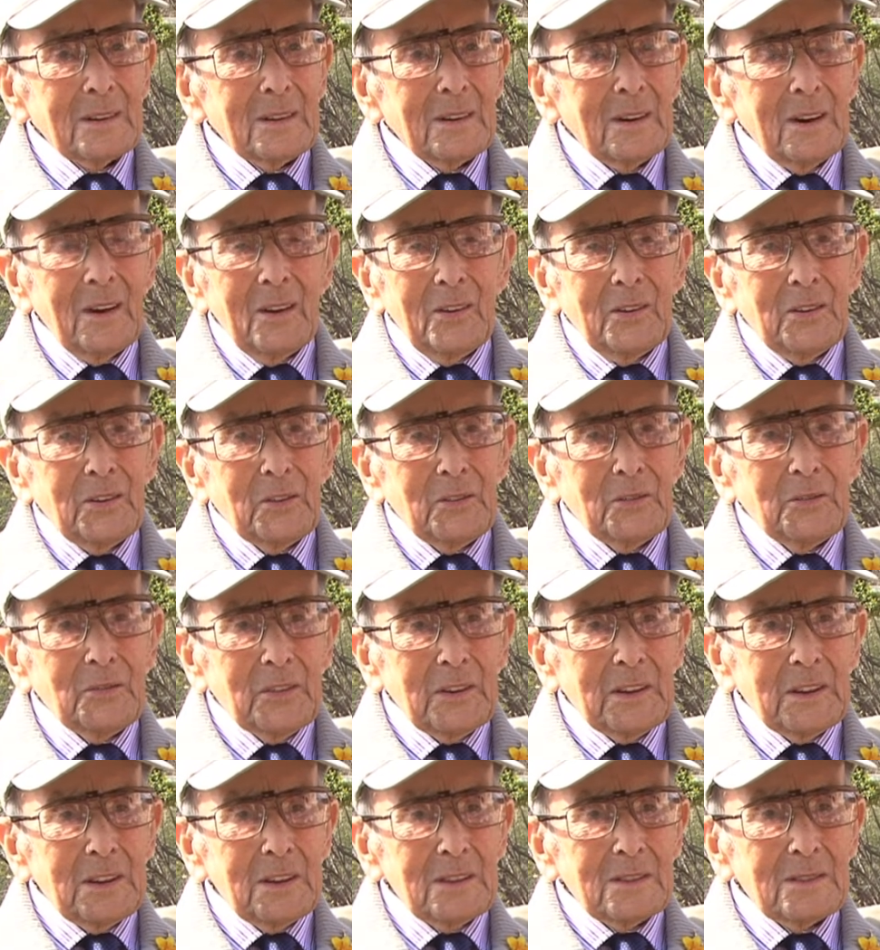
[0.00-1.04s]
a lot of
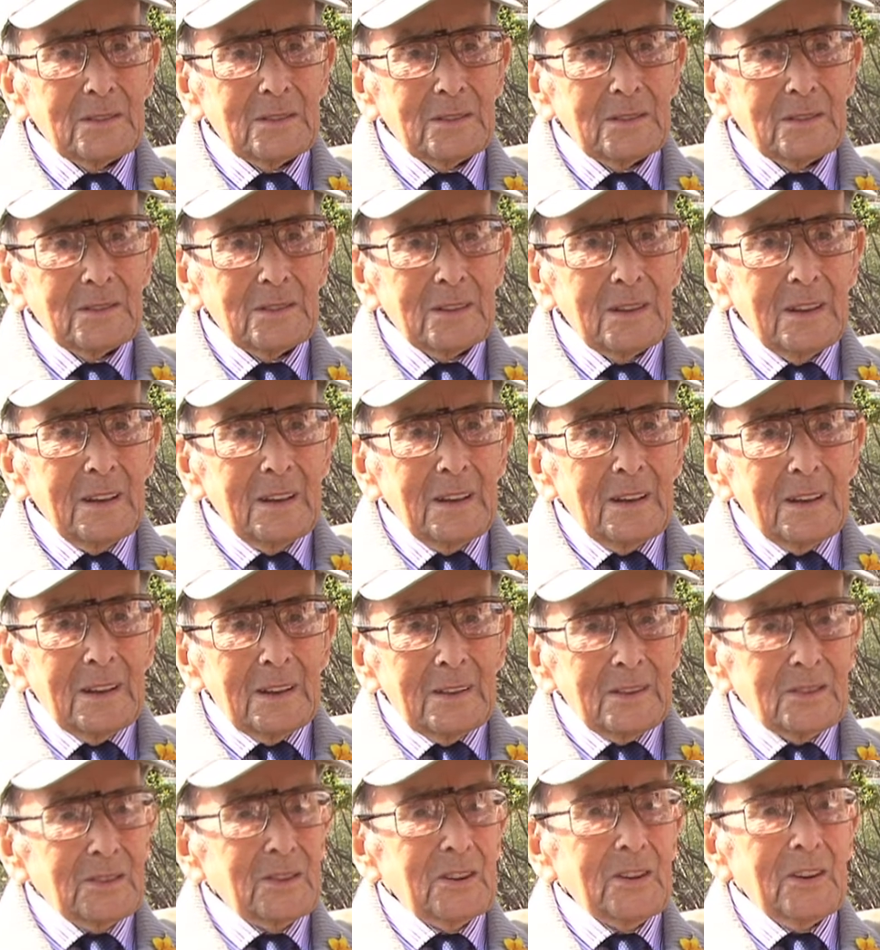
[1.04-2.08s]
things,
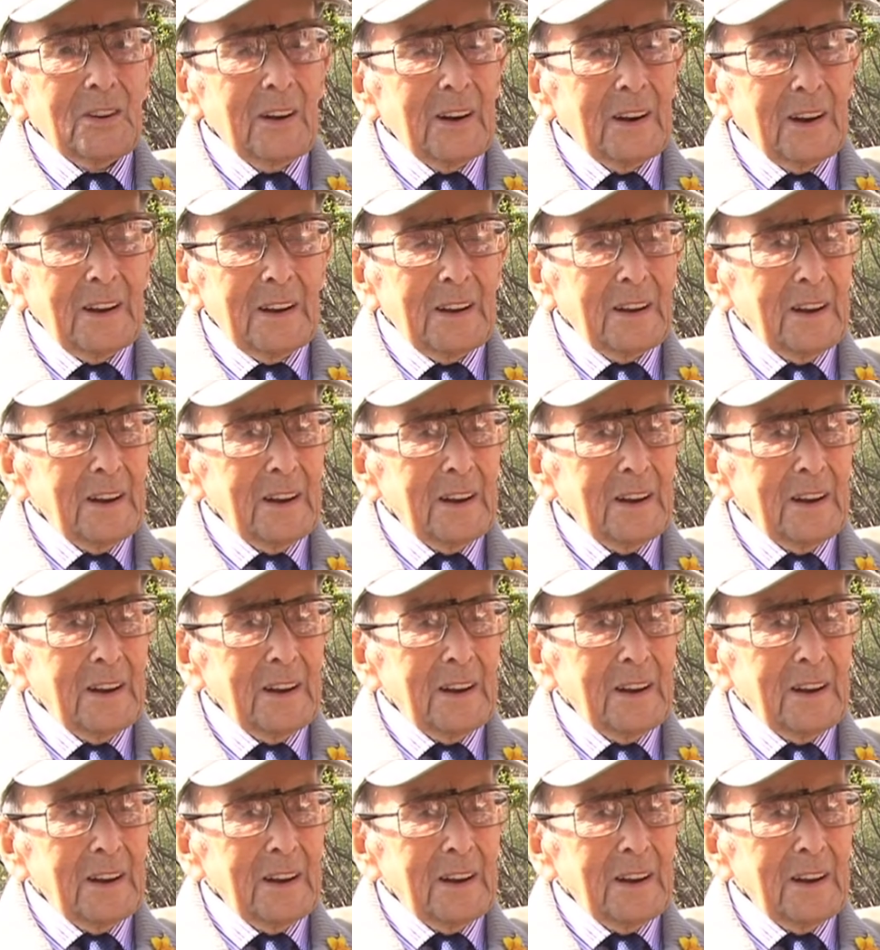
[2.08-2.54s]
cigarette